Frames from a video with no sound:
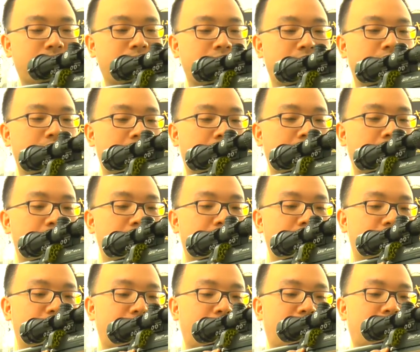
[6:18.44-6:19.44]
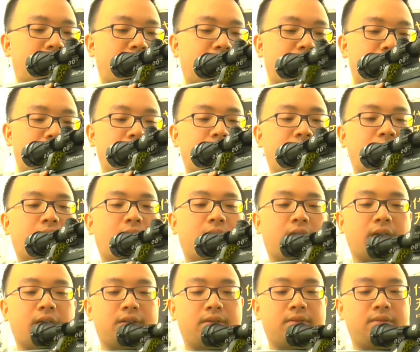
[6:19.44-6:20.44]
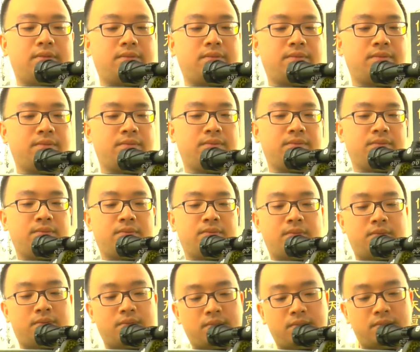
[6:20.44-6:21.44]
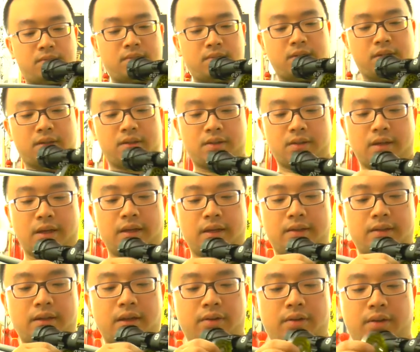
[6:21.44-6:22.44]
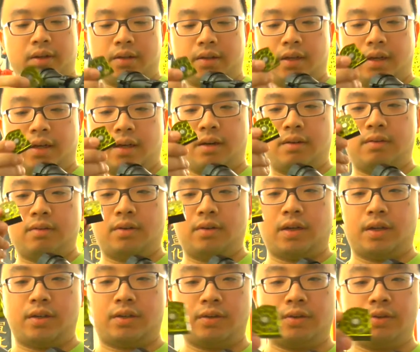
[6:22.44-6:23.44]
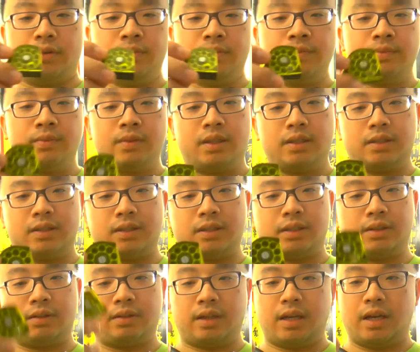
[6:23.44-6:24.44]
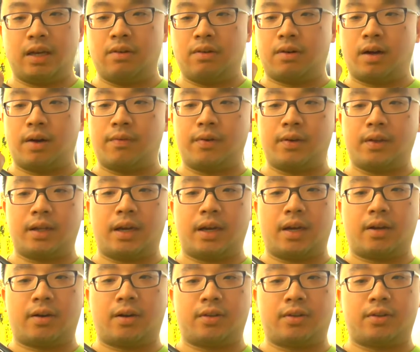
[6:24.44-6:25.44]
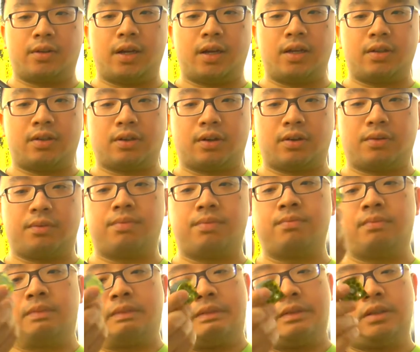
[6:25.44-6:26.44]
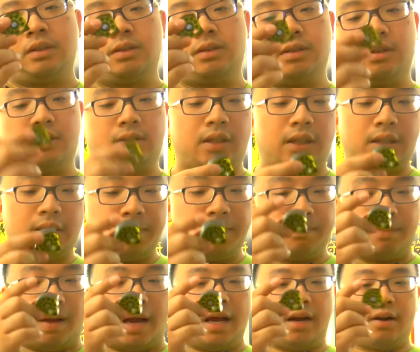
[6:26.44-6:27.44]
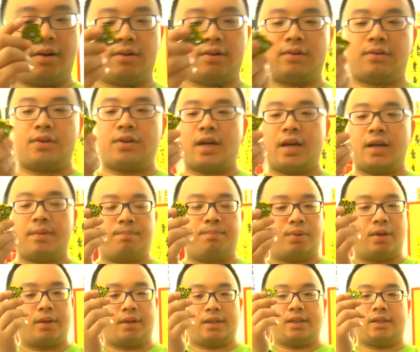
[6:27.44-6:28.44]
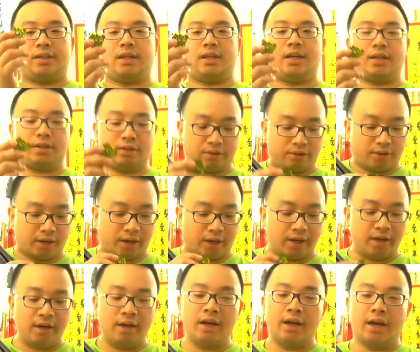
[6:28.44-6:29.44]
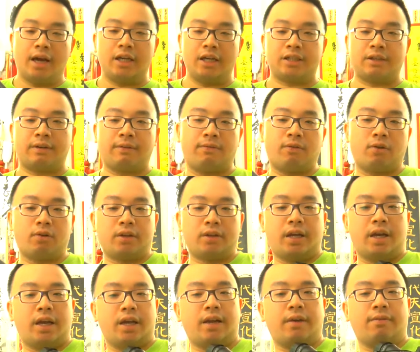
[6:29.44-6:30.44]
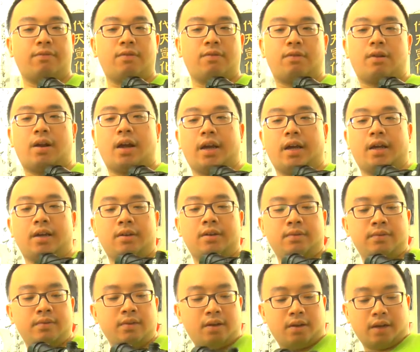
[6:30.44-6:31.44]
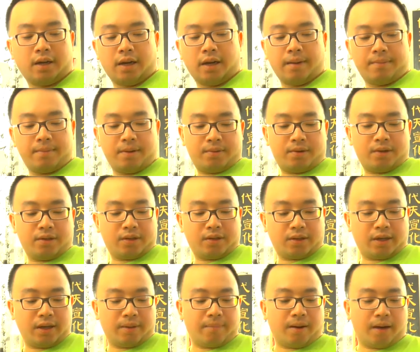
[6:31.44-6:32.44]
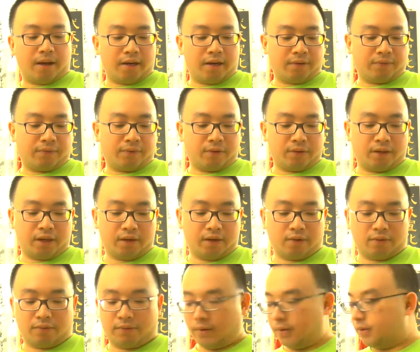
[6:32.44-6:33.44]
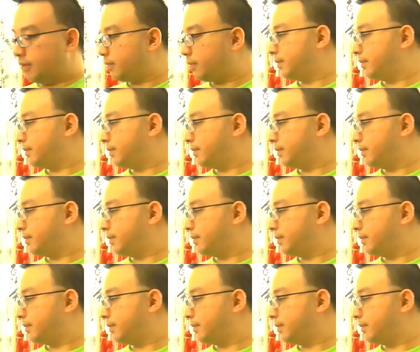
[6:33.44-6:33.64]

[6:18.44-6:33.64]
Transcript: Okay, let me just try to cock it. Okay, and now you can take it out. Okay, so this is the yellow cover that I got today. So it doesn't matter. You can put this into a S410 if you like. Okay, let me just get my S410 over.